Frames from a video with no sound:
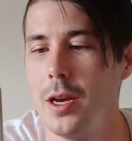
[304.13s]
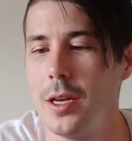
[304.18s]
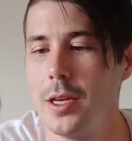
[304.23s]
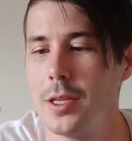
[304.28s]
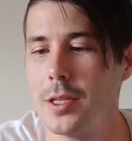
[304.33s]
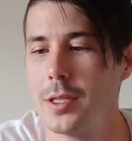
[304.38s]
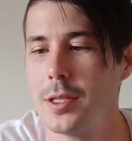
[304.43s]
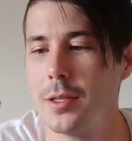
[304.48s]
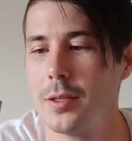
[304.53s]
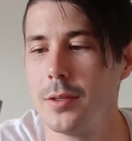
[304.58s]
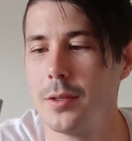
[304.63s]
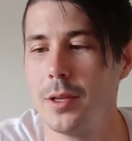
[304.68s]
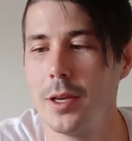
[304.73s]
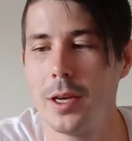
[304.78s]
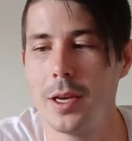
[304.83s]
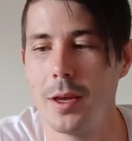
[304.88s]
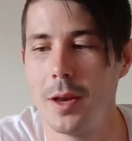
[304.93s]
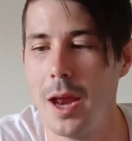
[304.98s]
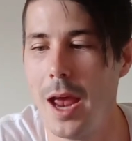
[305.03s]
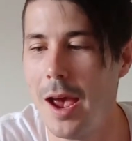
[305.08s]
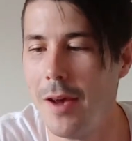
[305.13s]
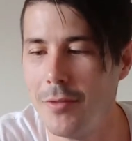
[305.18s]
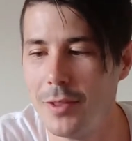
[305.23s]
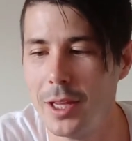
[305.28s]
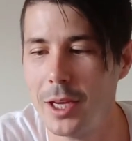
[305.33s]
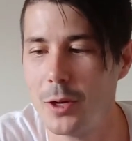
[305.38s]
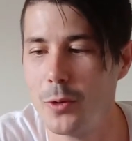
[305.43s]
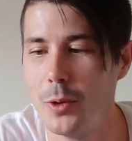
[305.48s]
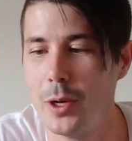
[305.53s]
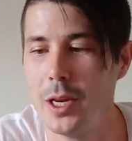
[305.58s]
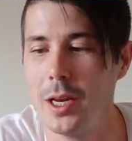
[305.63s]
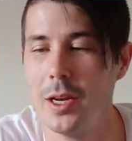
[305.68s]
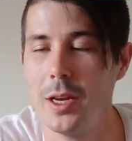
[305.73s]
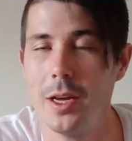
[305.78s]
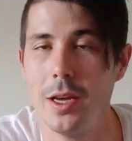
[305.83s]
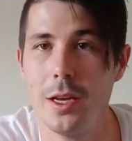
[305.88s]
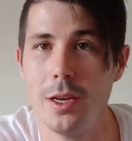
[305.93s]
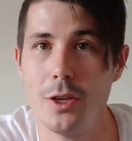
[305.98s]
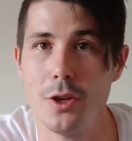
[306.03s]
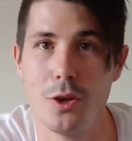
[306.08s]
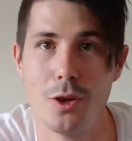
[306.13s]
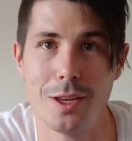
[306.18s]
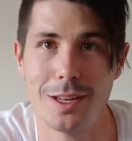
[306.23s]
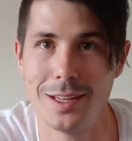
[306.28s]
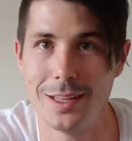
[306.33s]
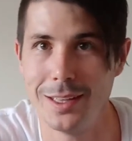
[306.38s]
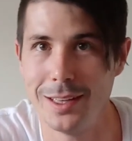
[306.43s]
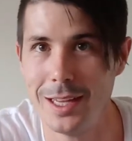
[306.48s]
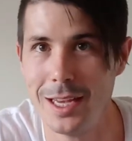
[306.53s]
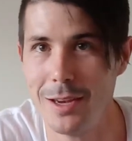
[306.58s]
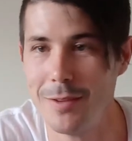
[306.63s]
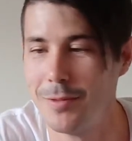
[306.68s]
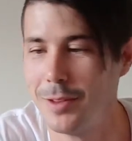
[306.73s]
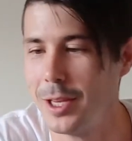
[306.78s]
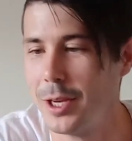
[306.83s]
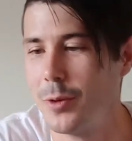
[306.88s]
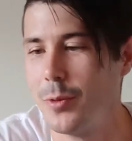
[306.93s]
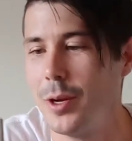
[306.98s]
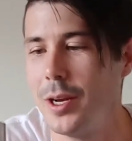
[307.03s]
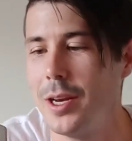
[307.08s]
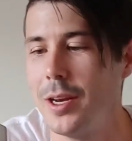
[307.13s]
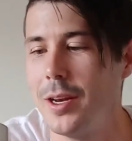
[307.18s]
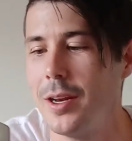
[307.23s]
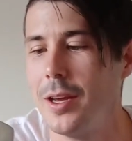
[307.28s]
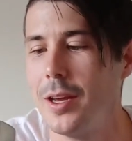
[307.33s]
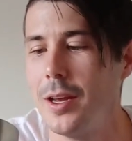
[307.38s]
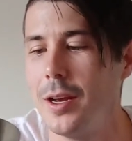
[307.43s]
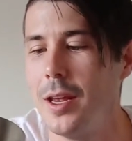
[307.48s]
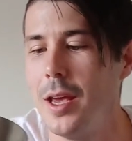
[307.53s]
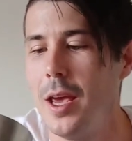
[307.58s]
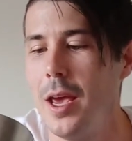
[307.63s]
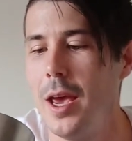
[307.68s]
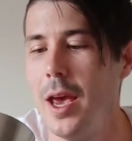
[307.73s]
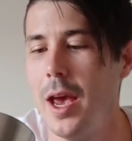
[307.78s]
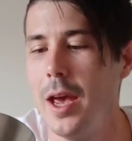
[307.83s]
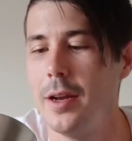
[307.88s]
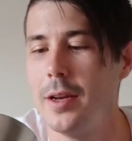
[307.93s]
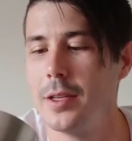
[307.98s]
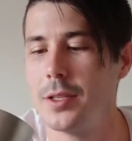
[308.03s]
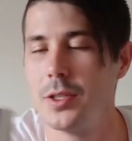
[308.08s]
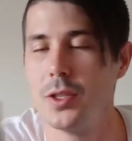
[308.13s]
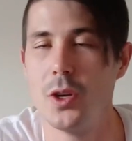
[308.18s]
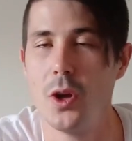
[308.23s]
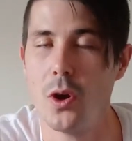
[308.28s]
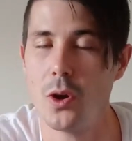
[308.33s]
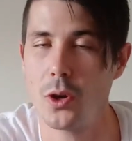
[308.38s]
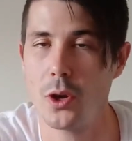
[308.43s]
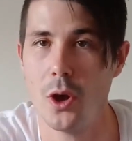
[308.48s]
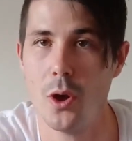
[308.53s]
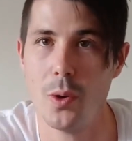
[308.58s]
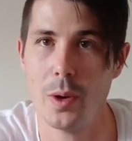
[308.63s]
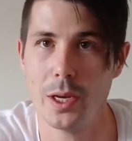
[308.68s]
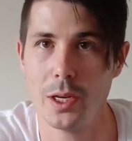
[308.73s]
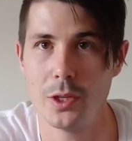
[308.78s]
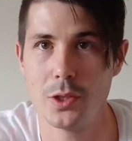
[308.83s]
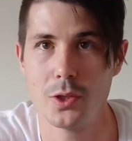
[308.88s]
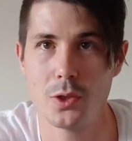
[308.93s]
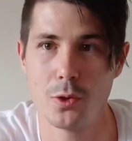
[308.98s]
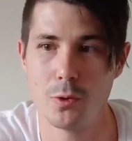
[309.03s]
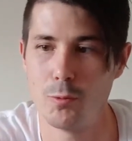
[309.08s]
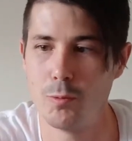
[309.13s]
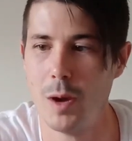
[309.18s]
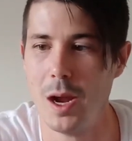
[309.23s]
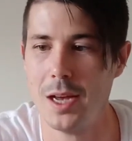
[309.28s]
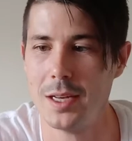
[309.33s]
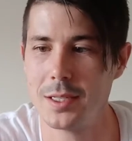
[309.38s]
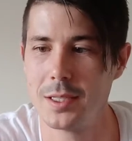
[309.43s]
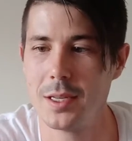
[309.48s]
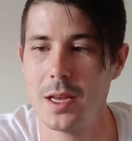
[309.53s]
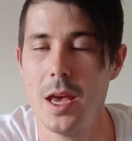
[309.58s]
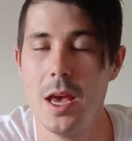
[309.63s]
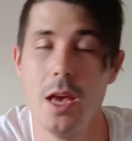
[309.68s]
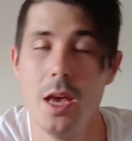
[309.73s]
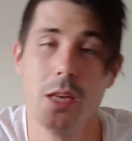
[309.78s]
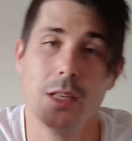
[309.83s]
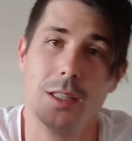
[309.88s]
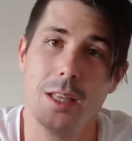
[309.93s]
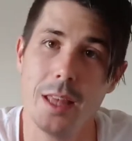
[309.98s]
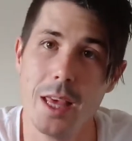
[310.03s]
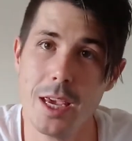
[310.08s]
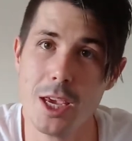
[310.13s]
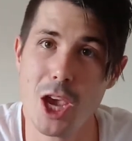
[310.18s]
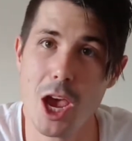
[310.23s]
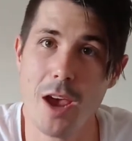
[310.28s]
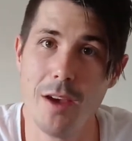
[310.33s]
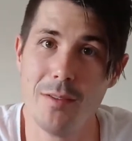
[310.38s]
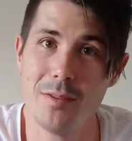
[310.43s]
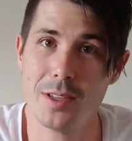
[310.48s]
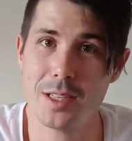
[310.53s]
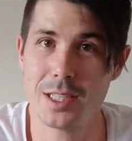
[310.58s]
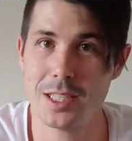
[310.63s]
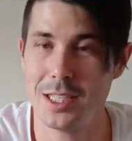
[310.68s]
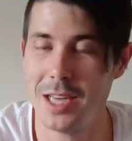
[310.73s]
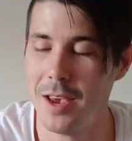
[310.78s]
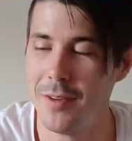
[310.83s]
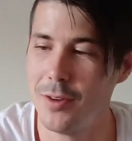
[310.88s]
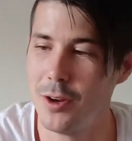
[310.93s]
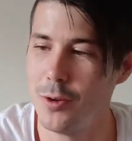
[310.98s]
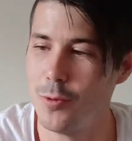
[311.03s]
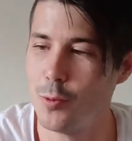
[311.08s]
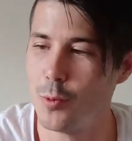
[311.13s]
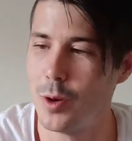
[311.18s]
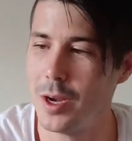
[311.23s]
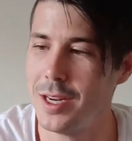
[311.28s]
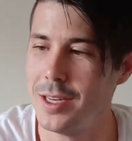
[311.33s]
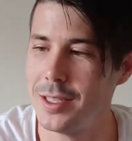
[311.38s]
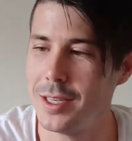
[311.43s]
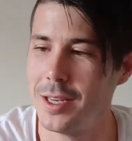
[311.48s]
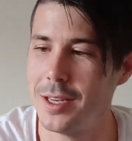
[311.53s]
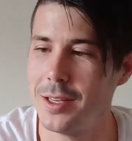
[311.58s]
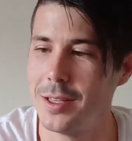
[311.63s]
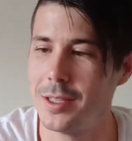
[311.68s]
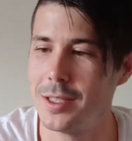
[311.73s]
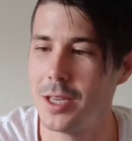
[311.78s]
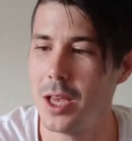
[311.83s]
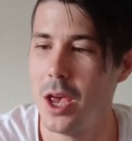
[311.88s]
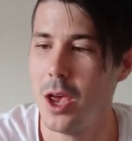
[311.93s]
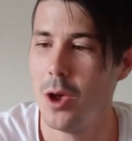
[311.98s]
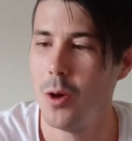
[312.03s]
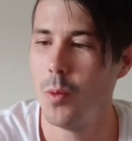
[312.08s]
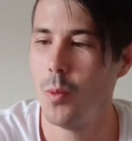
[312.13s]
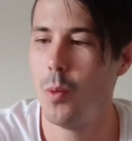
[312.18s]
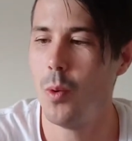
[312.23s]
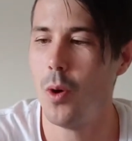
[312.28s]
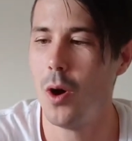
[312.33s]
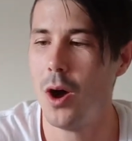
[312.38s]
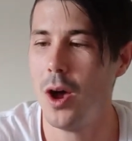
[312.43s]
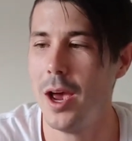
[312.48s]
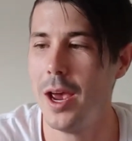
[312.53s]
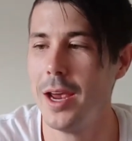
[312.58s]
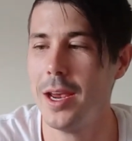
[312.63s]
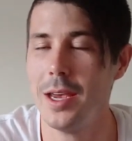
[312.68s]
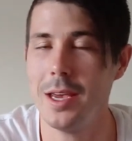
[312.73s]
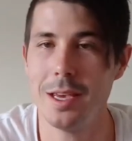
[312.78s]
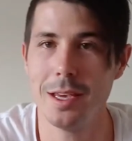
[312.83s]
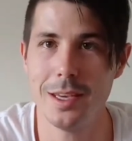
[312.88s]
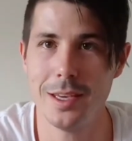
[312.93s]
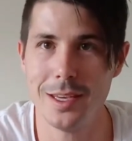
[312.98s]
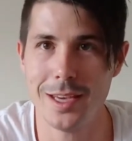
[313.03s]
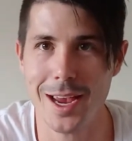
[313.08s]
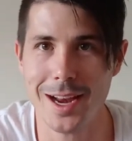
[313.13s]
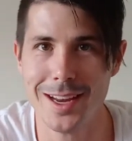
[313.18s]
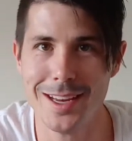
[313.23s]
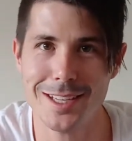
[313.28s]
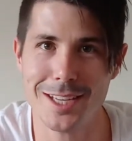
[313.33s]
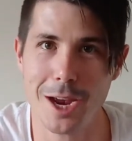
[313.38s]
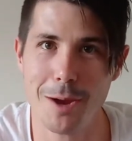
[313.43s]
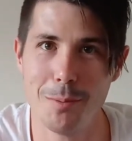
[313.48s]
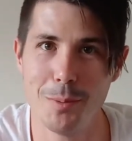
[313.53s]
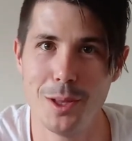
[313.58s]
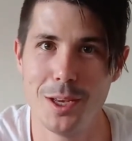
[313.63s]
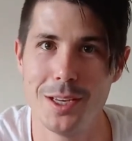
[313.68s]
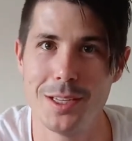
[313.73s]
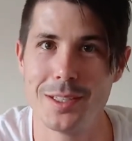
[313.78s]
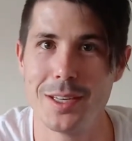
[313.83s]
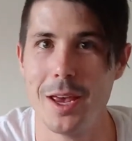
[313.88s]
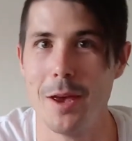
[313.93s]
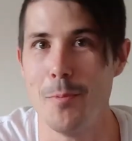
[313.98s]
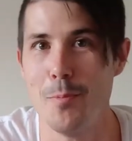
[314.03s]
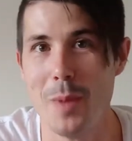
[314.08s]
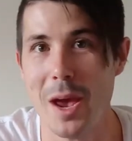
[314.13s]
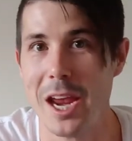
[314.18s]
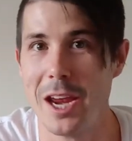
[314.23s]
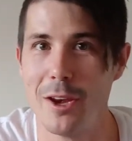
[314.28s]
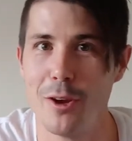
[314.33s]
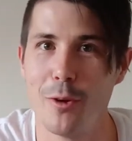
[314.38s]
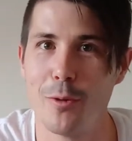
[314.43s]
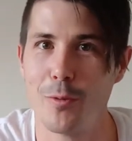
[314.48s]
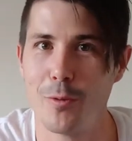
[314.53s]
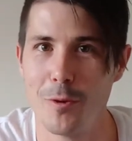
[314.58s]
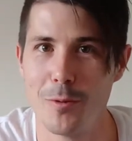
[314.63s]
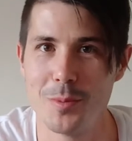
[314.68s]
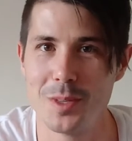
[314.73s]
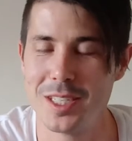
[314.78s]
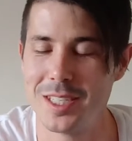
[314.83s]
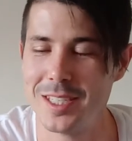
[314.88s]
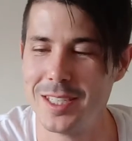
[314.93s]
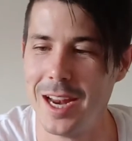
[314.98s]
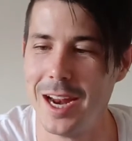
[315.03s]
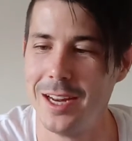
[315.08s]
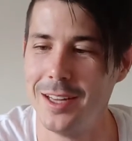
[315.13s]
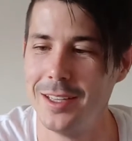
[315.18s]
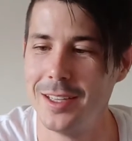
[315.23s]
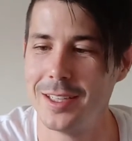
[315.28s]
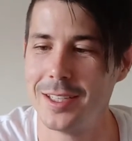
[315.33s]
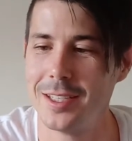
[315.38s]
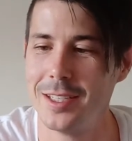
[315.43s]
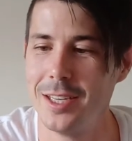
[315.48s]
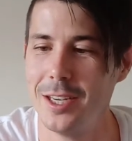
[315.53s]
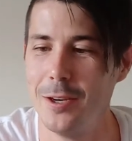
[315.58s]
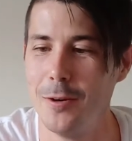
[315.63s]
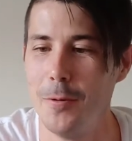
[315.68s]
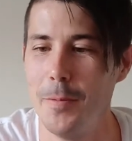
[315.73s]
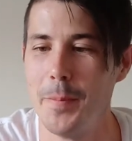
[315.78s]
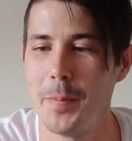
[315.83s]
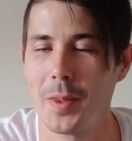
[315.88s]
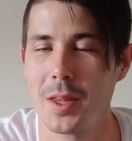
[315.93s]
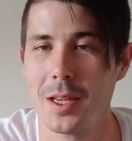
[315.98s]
is, you can have liquid in it, you can leave liquid in it, and it's not going to rust. So there you have 7 reasons why Yeti tumblers are made from stainless steel.